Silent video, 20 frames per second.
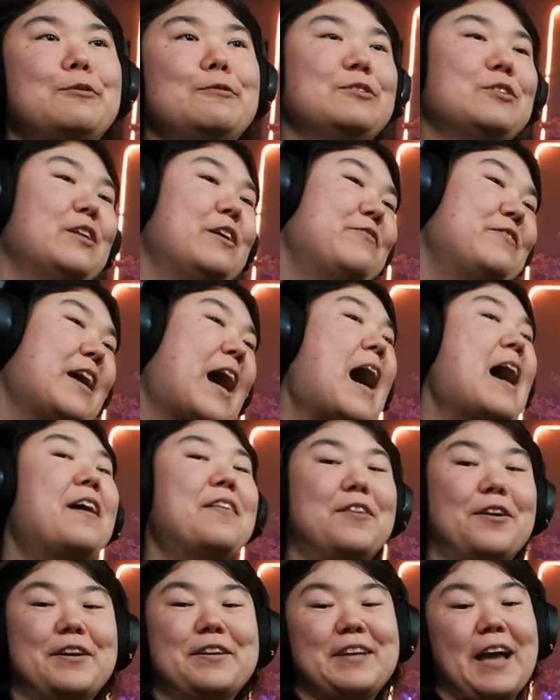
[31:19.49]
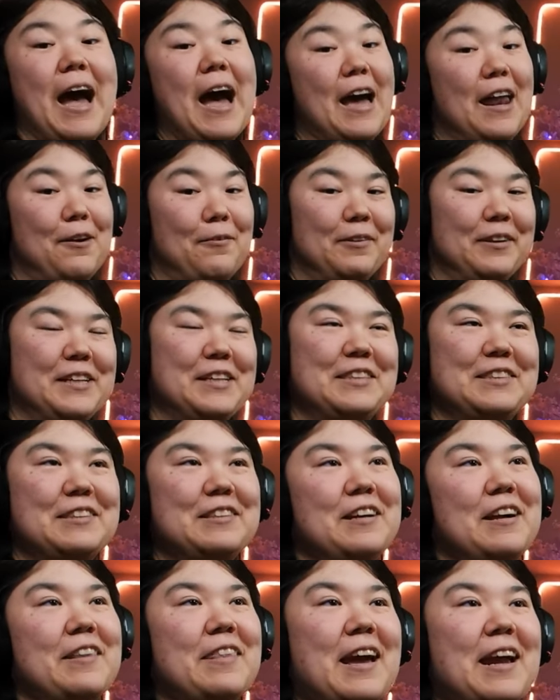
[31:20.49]
So they've got to release it
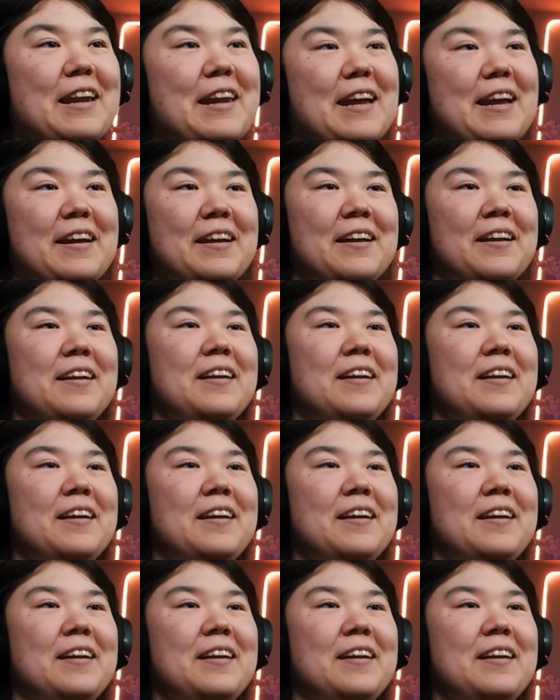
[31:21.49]
on that day.